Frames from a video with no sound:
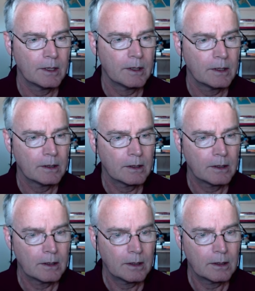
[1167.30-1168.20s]

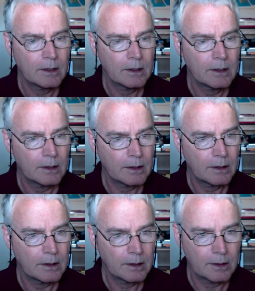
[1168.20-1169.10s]

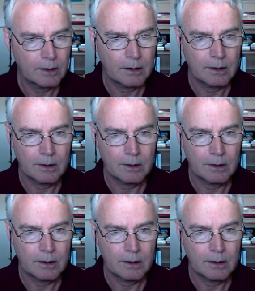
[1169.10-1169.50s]
(no one is talking)